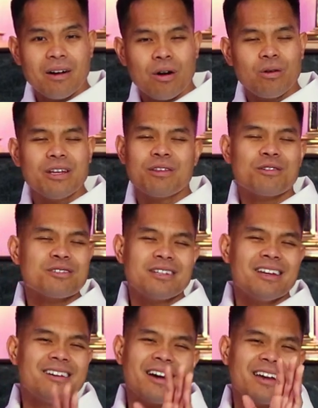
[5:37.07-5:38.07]
Holy
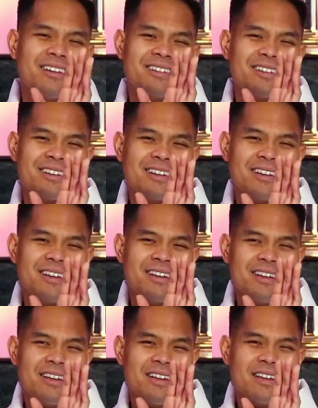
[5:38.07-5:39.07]
Thursday night
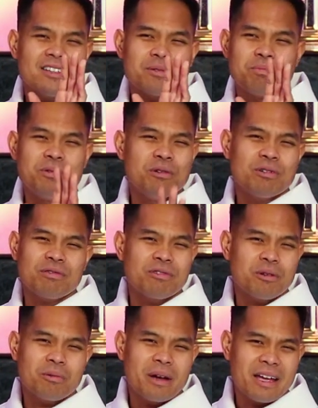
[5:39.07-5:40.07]
is a
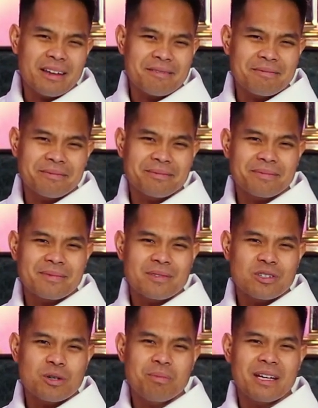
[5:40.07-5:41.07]
beautiful way
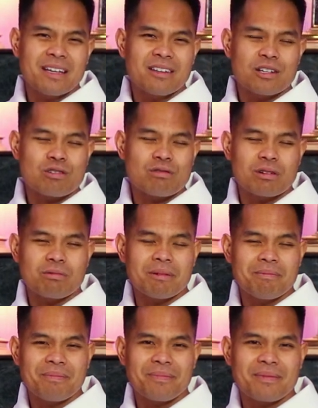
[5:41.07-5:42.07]
to begin the
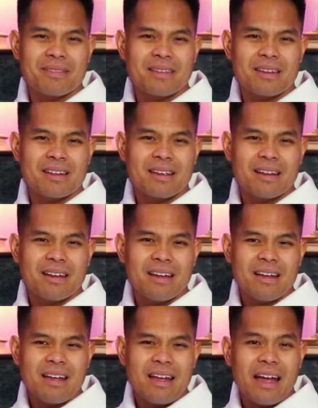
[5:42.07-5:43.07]
Triduum.
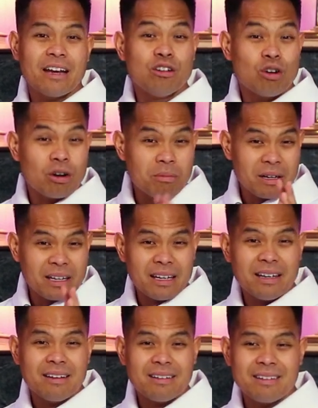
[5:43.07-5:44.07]
And
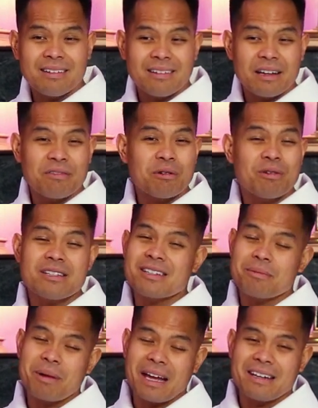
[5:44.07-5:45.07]
normally, if it
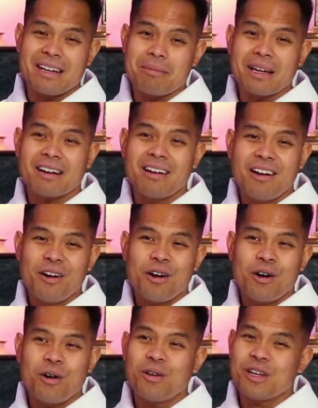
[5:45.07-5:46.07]
wasn't a pandemic,
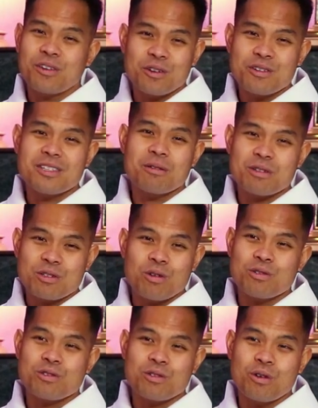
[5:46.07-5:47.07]
Holy Thursday was
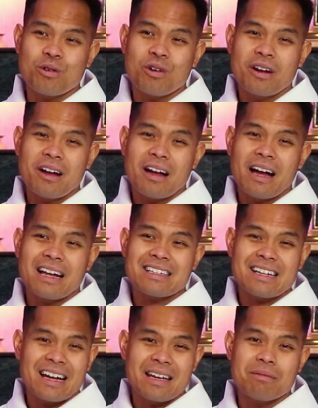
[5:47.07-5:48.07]
also a
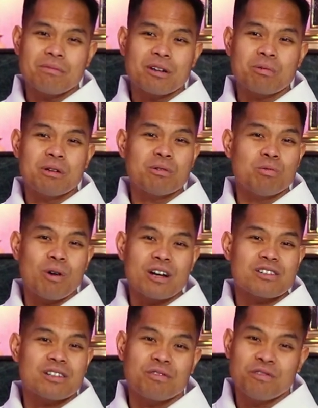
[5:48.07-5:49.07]
time where we would
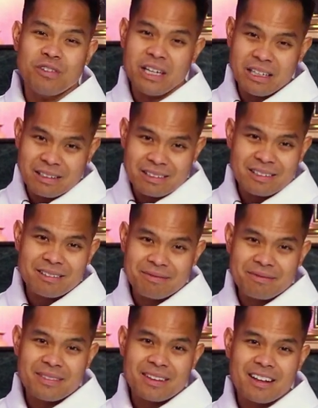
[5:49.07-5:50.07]
wash the feet
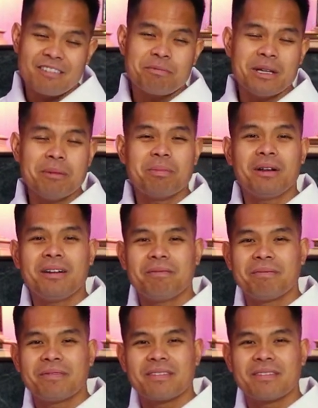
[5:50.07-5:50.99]
of people